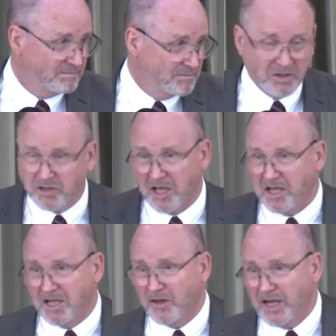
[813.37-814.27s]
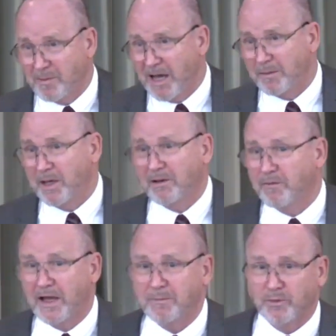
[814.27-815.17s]
Didn't say anything about being
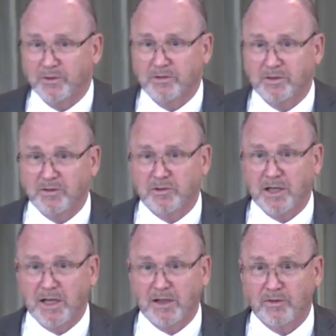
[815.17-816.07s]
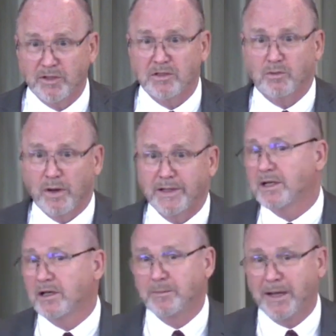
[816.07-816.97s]
vaporous. It's saying this is what it's
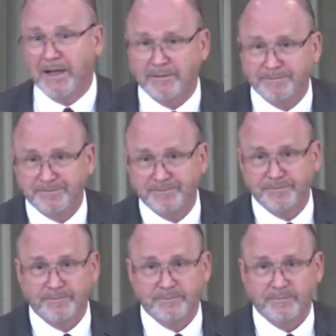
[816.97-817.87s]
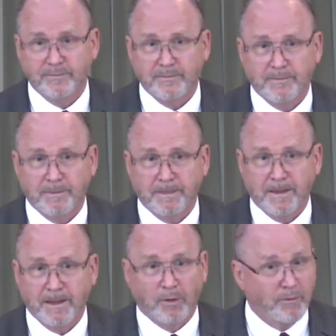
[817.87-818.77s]
all about.
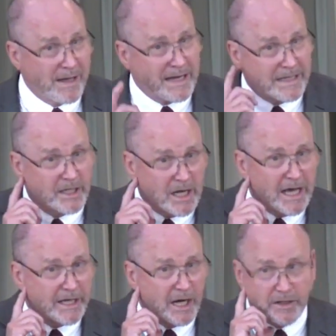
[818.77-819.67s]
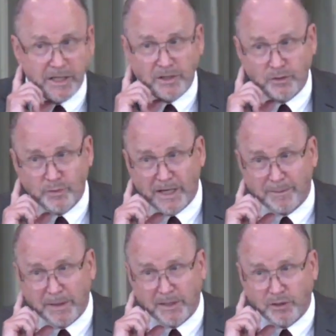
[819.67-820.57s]
But we got to incline our ears. We got to
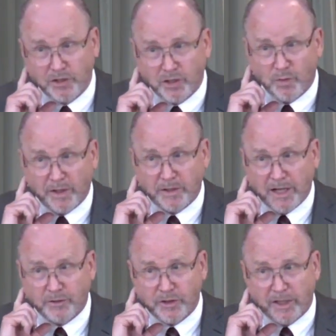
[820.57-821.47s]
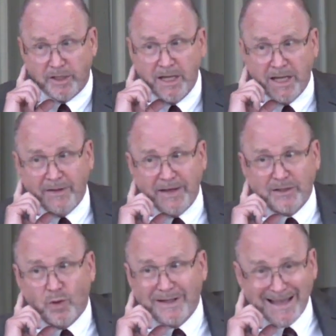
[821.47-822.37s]
pay attention to what God said, and
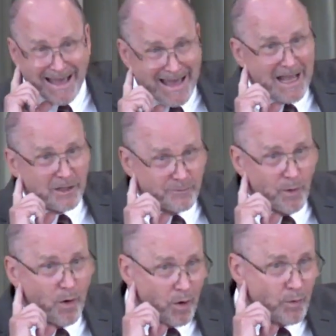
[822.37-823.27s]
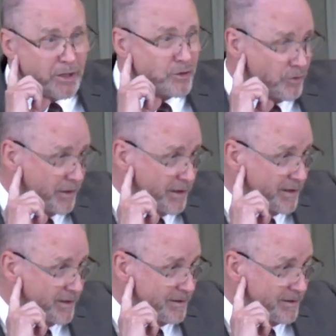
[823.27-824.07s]
that's what He asked for originally.